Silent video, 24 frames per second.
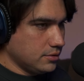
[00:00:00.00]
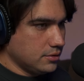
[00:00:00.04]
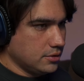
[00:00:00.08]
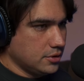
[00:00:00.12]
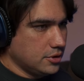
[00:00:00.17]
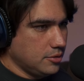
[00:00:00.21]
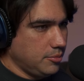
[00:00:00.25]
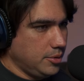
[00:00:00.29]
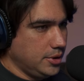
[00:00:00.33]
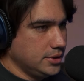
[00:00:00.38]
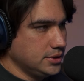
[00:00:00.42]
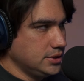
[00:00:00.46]

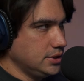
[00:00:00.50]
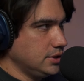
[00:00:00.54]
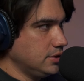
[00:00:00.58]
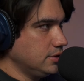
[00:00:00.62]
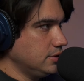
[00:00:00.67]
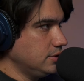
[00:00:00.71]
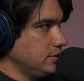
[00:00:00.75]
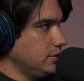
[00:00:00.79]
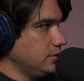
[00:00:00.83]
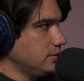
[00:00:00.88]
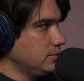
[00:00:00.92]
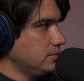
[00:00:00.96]
Command Z to
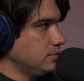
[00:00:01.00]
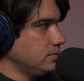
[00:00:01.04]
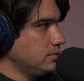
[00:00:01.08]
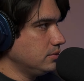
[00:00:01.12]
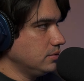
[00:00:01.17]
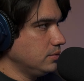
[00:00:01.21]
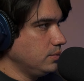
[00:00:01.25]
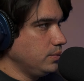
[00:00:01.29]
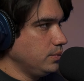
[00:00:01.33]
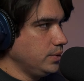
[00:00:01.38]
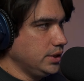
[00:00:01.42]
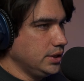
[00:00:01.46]
undo.
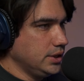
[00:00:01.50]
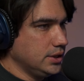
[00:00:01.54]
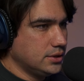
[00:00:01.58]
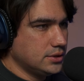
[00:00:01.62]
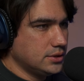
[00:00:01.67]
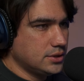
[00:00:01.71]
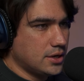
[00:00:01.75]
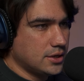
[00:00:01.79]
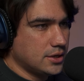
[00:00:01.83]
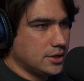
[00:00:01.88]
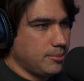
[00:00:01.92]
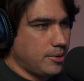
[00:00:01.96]
We
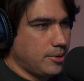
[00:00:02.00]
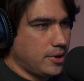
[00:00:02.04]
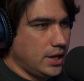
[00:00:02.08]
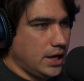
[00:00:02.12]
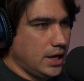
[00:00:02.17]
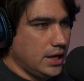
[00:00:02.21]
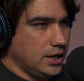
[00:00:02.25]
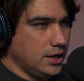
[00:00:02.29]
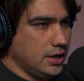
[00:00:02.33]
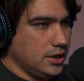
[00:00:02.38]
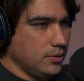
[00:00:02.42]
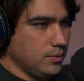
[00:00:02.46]
talked about
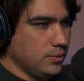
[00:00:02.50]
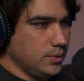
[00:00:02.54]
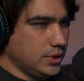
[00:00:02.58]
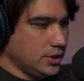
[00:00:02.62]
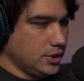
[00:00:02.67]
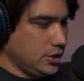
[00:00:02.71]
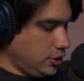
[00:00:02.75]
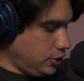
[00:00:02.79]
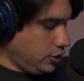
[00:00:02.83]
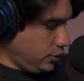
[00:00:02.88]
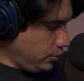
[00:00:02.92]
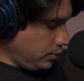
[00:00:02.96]
editing with
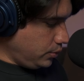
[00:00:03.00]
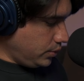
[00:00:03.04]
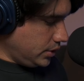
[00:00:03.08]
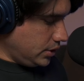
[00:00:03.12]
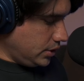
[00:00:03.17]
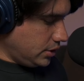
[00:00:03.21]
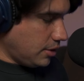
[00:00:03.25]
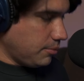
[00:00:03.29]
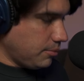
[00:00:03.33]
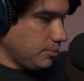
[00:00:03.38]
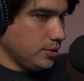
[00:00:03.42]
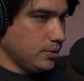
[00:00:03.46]
Q and
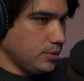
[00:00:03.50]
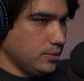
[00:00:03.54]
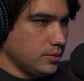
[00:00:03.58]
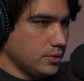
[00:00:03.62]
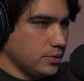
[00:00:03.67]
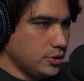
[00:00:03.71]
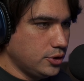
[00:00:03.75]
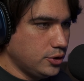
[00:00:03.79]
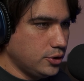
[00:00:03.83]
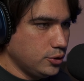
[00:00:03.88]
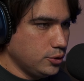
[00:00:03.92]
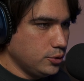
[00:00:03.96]
W.
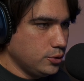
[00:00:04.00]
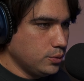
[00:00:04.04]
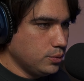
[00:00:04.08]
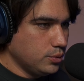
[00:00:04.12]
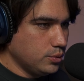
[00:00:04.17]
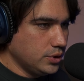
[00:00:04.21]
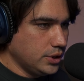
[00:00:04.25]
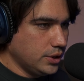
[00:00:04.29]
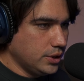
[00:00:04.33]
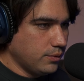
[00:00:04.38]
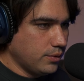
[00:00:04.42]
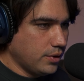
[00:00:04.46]
Q will
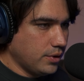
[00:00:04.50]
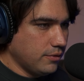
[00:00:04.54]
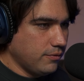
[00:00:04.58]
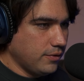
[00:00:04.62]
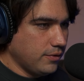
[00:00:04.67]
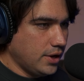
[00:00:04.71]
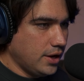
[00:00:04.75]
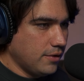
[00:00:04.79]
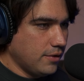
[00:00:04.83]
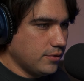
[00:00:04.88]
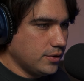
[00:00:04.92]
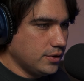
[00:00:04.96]
get rid of
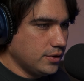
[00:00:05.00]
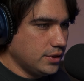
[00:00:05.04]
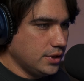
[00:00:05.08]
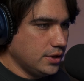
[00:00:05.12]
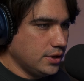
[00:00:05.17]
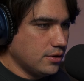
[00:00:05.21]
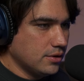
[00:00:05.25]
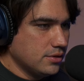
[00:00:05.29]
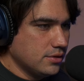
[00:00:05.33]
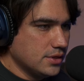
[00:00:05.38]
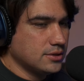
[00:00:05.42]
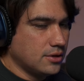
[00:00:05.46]
everything
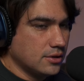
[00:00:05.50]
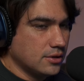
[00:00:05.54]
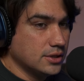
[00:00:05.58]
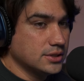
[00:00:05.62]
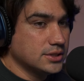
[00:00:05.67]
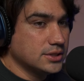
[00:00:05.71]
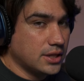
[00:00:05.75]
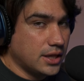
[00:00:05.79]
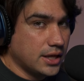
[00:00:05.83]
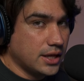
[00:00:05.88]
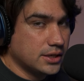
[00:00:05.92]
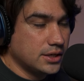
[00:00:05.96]
on the
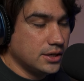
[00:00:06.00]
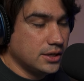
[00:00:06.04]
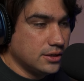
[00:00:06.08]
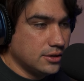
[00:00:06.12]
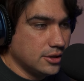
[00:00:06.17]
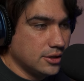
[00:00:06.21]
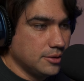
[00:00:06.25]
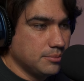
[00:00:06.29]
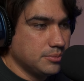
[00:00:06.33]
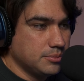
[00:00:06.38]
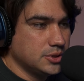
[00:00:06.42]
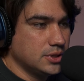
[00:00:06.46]
selected
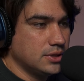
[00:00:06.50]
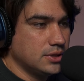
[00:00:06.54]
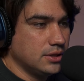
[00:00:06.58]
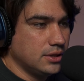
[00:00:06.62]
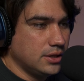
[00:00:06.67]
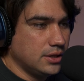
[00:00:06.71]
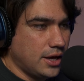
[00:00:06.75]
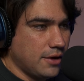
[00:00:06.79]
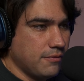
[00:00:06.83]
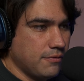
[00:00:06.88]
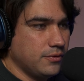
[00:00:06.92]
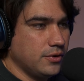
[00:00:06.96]
clip to the
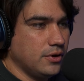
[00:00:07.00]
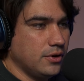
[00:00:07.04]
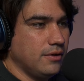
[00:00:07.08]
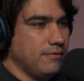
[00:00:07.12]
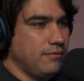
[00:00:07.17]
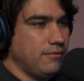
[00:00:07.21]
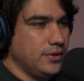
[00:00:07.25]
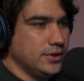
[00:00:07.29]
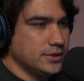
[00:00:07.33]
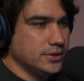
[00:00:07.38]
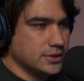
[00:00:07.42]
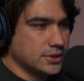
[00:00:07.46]
left
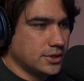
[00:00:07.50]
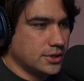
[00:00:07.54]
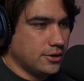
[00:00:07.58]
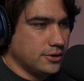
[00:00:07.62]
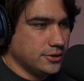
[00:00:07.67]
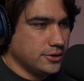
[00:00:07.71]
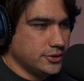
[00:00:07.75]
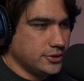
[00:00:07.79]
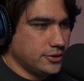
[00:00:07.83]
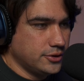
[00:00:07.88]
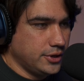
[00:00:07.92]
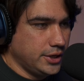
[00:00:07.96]
of this
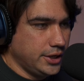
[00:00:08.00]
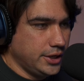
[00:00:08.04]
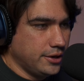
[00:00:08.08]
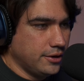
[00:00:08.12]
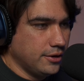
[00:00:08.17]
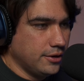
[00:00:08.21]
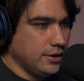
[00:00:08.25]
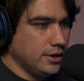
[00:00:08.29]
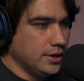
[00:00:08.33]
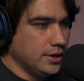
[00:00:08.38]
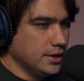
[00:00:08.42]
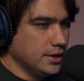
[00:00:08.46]
cursor here.
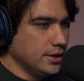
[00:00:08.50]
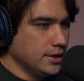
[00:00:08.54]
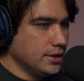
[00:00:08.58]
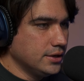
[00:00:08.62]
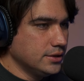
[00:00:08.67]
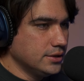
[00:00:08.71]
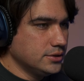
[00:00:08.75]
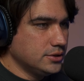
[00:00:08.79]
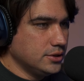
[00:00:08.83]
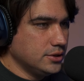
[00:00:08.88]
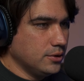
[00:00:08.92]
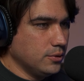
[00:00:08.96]

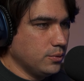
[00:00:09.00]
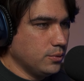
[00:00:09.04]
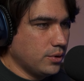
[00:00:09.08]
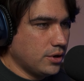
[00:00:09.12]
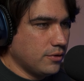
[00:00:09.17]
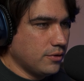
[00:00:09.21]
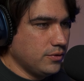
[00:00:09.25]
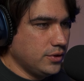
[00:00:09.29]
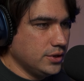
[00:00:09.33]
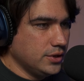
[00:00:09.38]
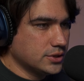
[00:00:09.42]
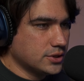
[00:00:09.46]
So
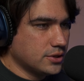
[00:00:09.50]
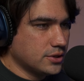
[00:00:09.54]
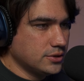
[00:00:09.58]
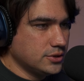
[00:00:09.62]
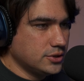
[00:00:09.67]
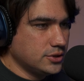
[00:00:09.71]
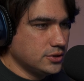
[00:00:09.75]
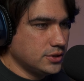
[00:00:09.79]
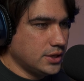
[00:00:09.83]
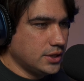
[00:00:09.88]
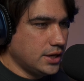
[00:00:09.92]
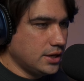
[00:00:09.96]
wherever this
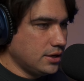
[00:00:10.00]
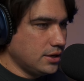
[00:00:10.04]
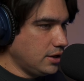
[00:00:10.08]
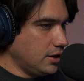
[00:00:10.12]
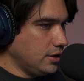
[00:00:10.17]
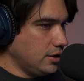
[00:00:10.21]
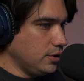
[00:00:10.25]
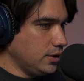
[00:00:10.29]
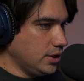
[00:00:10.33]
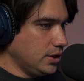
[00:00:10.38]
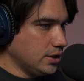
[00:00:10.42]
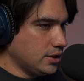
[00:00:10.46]
cursor's at
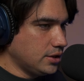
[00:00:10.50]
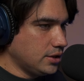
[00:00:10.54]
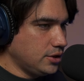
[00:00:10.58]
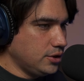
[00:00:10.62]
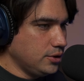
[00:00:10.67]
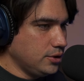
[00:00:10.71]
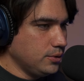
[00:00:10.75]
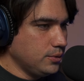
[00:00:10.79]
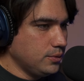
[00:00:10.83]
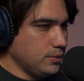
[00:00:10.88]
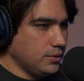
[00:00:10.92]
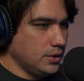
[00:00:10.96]
and you hit
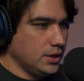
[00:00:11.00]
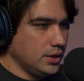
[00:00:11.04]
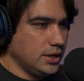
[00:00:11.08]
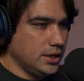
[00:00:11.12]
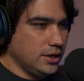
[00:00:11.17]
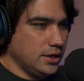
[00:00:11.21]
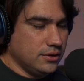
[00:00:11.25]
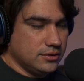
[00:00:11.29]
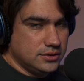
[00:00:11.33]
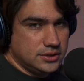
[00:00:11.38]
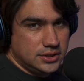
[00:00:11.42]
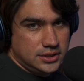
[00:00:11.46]
Q,
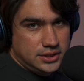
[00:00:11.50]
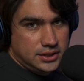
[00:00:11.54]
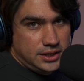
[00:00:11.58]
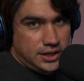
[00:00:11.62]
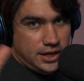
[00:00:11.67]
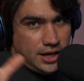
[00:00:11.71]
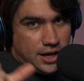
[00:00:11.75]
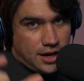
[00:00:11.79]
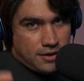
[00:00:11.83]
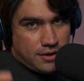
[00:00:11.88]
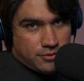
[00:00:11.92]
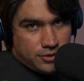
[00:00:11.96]
it'll delete
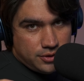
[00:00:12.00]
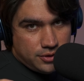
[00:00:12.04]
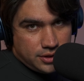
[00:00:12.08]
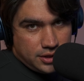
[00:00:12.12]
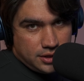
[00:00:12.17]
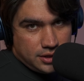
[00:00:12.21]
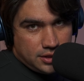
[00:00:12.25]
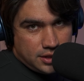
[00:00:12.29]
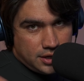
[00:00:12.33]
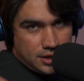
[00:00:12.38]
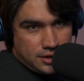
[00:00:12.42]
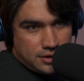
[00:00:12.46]

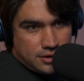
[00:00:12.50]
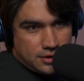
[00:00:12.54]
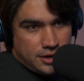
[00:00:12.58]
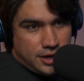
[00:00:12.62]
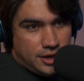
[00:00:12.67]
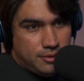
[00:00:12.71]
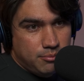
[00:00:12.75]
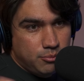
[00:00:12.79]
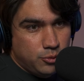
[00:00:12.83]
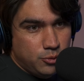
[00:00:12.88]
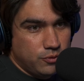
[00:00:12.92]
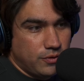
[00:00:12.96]
everything there
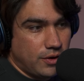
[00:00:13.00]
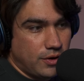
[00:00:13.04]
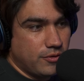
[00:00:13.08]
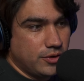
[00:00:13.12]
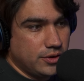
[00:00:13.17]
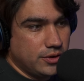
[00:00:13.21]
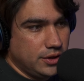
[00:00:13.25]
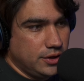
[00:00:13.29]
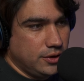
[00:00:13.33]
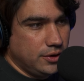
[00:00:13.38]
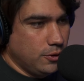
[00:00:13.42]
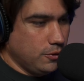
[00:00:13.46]
and move
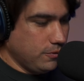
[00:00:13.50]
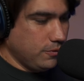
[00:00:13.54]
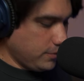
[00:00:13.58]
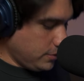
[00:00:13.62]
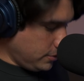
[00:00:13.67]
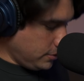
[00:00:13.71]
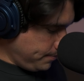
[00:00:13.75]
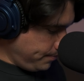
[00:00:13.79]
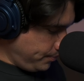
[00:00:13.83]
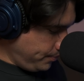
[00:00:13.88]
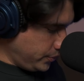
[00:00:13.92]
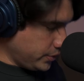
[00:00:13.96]
everything
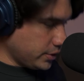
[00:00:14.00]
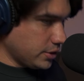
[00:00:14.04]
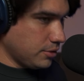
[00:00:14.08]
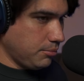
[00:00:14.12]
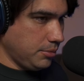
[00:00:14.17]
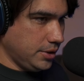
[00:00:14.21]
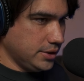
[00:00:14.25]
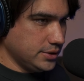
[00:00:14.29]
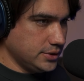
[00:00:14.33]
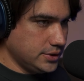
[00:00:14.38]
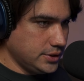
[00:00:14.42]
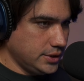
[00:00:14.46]
over.
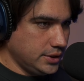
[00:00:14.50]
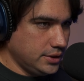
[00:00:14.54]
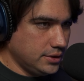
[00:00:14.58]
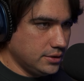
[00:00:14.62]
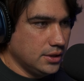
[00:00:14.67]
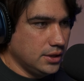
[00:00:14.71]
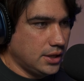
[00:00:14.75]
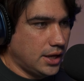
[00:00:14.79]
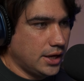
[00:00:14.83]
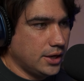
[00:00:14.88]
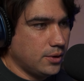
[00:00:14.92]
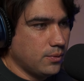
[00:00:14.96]
Command Z.
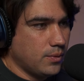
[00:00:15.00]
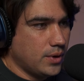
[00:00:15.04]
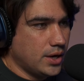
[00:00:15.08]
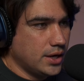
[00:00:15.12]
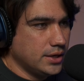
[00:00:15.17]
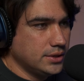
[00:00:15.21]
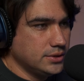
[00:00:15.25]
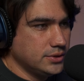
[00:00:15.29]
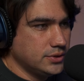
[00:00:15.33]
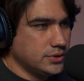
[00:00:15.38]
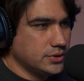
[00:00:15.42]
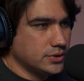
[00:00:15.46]

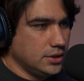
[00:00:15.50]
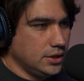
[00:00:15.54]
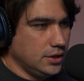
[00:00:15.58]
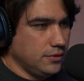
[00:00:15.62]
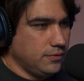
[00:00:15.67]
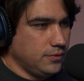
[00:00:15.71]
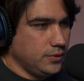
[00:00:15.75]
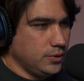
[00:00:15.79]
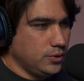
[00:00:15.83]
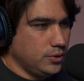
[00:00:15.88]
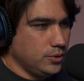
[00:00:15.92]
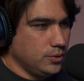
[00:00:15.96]
Likewise,
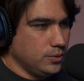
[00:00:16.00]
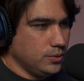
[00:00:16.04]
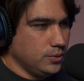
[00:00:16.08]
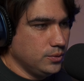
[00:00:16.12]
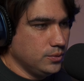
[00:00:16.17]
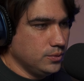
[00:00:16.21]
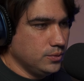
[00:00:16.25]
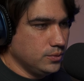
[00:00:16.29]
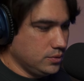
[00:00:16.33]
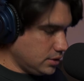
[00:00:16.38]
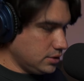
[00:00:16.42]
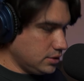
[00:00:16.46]
if you
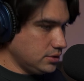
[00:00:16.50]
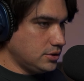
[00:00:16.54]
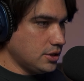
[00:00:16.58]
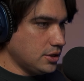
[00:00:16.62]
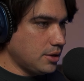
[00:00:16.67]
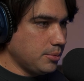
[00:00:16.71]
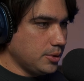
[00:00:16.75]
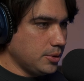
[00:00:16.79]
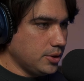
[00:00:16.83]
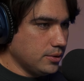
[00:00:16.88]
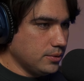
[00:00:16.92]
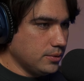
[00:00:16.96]
do
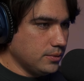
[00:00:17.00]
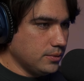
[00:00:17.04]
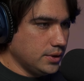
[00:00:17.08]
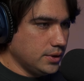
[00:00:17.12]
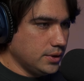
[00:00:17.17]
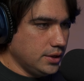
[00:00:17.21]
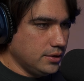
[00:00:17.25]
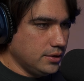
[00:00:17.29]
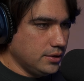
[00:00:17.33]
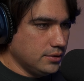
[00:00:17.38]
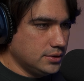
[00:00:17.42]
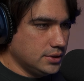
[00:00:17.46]
W,
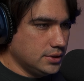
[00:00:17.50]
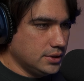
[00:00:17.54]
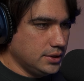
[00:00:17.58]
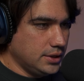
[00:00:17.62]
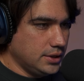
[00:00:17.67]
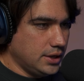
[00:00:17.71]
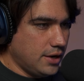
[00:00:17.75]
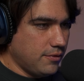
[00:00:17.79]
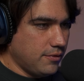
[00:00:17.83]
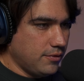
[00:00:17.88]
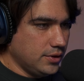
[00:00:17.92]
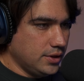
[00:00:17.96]
it'll delete
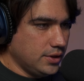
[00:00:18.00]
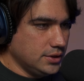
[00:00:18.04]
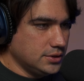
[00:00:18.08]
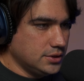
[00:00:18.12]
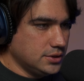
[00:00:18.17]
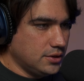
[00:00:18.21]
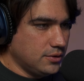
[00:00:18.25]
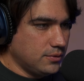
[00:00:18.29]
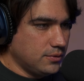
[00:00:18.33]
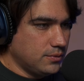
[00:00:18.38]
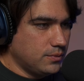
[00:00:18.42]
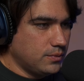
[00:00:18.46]
everything to
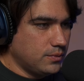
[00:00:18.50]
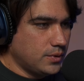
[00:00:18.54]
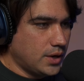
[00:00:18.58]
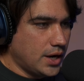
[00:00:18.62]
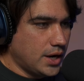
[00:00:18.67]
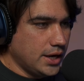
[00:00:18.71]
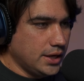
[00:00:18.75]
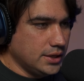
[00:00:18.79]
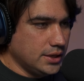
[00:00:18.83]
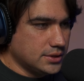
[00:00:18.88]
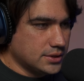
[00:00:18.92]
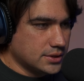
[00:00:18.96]
the
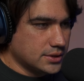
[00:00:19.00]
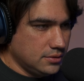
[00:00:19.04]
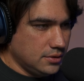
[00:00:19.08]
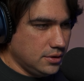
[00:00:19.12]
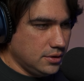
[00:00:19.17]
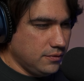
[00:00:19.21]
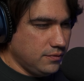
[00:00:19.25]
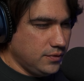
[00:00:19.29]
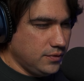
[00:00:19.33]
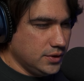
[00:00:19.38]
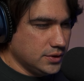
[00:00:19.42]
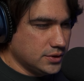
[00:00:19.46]
right
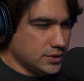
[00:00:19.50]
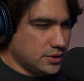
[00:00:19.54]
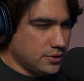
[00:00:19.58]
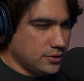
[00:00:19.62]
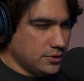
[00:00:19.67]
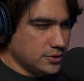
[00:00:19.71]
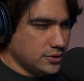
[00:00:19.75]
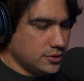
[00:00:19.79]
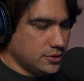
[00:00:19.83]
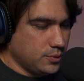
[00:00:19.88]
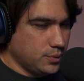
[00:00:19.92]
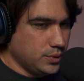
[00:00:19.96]
of this
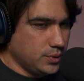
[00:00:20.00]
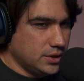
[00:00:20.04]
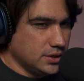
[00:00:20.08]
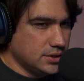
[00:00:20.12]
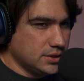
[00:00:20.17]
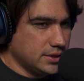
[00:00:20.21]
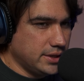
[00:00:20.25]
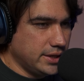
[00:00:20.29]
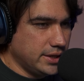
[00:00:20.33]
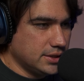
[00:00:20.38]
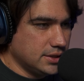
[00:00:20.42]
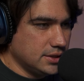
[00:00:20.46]
cursor with the
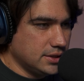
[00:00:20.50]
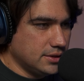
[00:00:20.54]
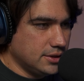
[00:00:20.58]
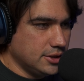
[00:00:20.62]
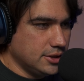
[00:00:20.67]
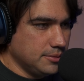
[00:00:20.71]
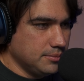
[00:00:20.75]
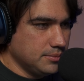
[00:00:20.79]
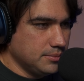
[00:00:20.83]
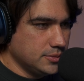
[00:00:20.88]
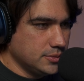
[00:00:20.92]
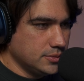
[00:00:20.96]
selected clip.